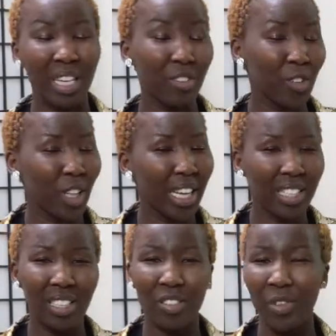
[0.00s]
if you
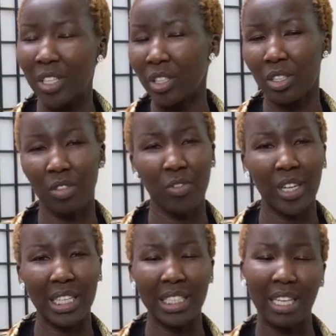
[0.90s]
like this video, don't
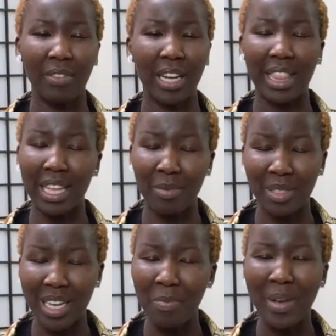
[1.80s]
forget to give it a
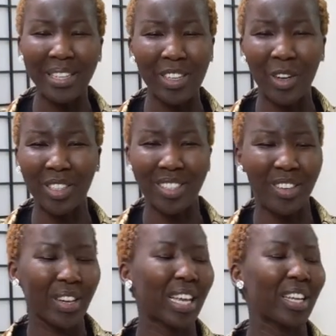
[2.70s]
thumbs up and
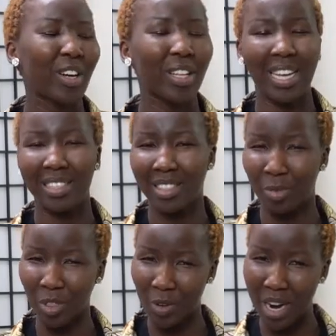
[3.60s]
also hit on that
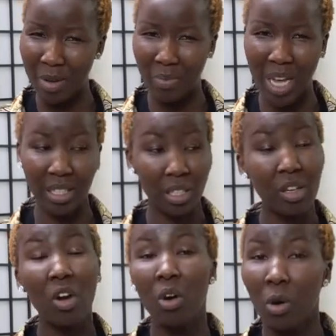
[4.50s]
subscribe button.
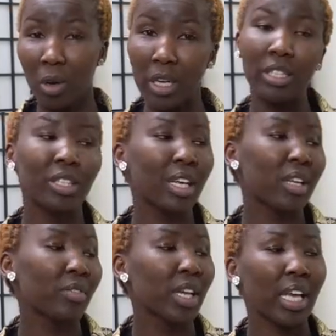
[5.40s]
Or you
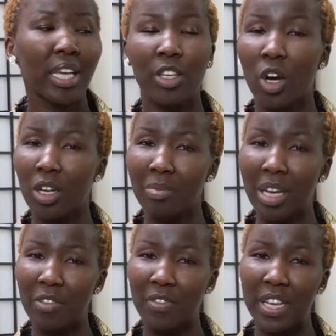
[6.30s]
can even hit on
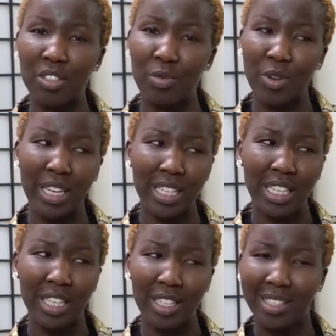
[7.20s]
my face right
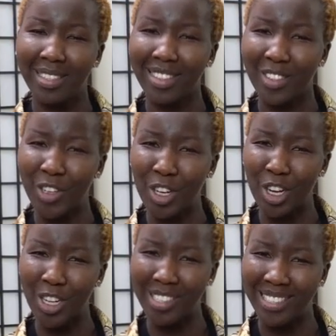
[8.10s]
here in the
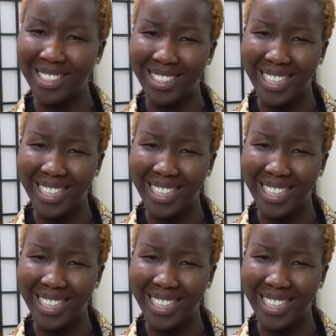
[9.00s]
circle.